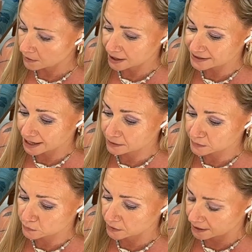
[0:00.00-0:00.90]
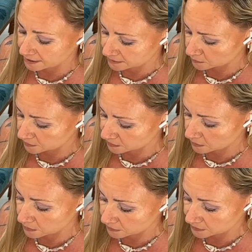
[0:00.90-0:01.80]
Okay, tell us more, guys. What's
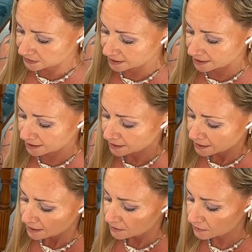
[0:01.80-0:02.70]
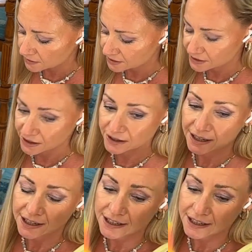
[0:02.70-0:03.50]
going on today? You've got the sun,